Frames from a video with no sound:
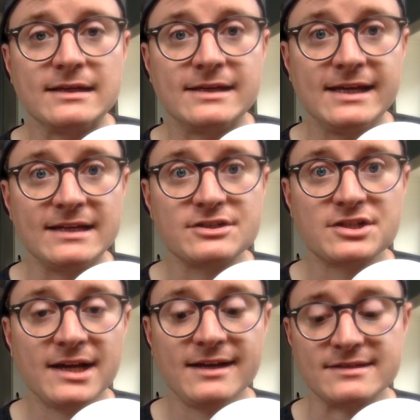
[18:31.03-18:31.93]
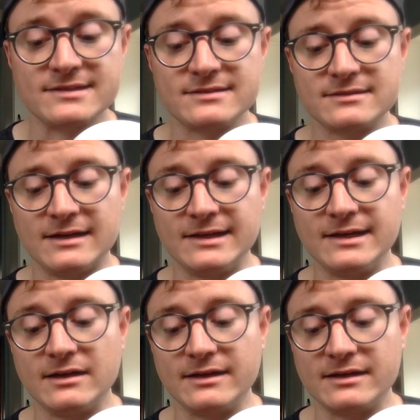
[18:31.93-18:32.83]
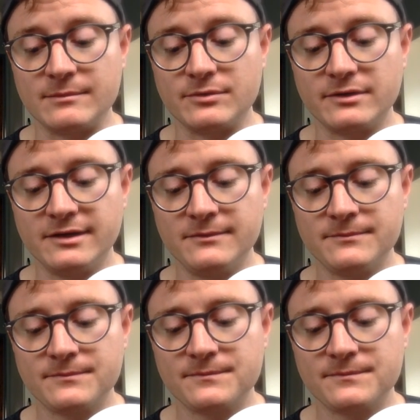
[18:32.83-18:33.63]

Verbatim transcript: Get Chase, I yell at Kimberly.